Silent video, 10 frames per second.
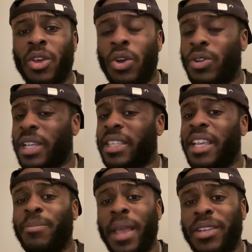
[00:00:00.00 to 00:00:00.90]
Because I
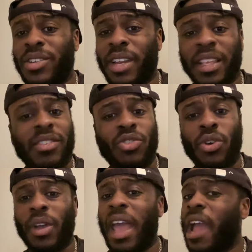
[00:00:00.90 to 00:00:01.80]
did mention I
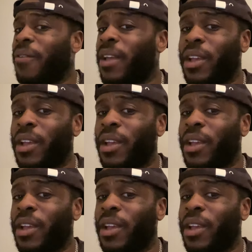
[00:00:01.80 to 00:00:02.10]
took everything.